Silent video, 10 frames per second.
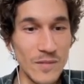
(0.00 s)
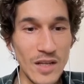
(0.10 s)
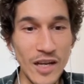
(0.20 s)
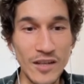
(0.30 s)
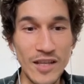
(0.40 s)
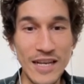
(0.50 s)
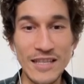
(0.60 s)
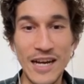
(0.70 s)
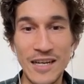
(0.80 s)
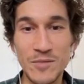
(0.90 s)
Like 3
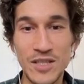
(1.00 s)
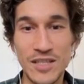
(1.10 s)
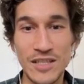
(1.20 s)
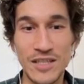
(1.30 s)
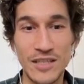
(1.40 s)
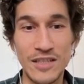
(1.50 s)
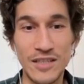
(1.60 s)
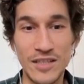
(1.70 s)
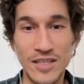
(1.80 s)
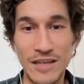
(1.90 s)
times
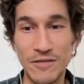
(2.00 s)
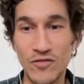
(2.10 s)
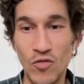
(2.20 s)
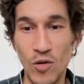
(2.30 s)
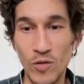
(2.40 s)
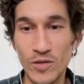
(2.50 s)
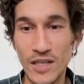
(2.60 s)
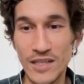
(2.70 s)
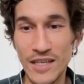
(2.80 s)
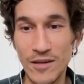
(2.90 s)
7 rolled,
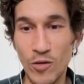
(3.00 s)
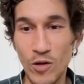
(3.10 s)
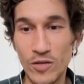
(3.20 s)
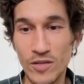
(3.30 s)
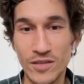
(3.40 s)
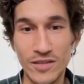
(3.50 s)
and they all